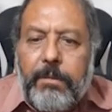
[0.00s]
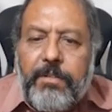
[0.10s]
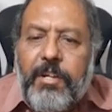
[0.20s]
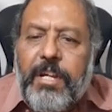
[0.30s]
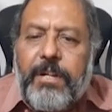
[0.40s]

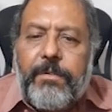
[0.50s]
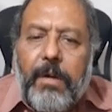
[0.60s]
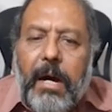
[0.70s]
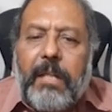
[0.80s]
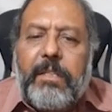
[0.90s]
Treat
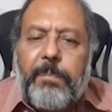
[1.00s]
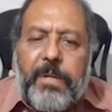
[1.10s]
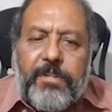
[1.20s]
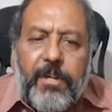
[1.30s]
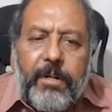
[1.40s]
all the
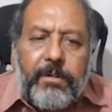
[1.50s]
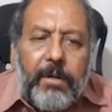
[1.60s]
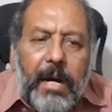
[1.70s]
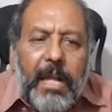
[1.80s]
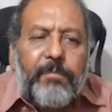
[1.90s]
patient,
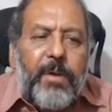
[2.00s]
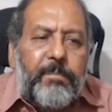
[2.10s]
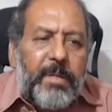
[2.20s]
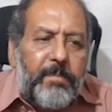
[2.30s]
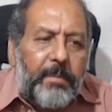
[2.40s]
all
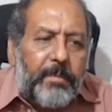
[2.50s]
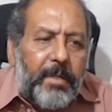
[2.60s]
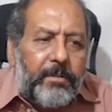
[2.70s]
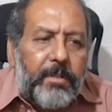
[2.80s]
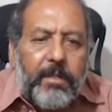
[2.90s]
family
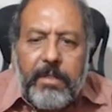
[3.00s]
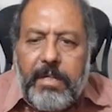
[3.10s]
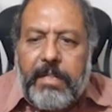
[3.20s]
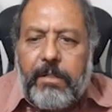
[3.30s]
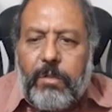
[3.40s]
members,
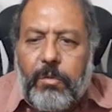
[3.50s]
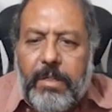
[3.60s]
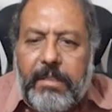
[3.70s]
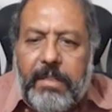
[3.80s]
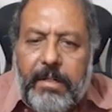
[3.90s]

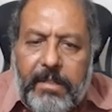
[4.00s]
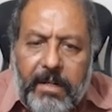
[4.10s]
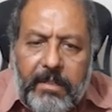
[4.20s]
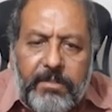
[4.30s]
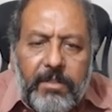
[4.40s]
including the
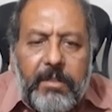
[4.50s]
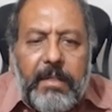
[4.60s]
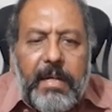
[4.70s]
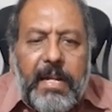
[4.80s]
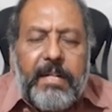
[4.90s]
adults,
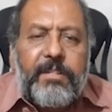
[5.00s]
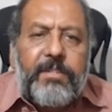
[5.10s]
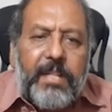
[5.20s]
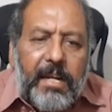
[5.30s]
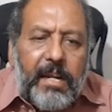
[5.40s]
and
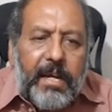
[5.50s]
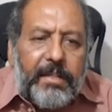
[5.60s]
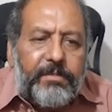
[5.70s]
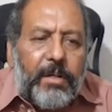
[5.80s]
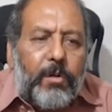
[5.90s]

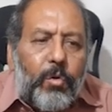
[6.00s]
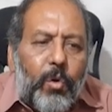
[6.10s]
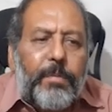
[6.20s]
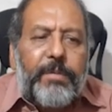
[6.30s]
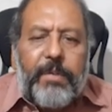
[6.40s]
sterilize the
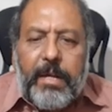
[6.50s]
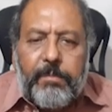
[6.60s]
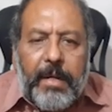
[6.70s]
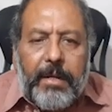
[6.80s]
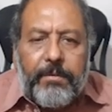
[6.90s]
home
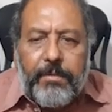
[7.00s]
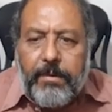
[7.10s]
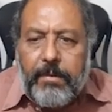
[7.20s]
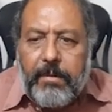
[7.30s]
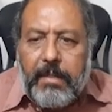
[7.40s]
environment
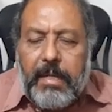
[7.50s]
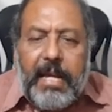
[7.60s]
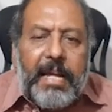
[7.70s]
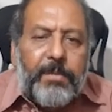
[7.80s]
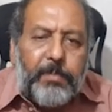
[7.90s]

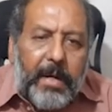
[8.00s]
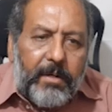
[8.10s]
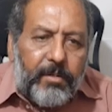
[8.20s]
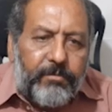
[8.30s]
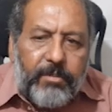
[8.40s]
as part
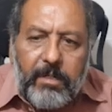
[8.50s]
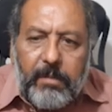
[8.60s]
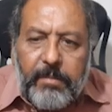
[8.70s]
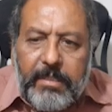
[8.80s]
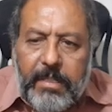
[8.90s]
of general
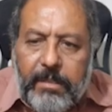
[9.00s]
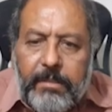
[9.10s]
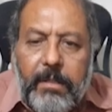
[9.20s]
measures.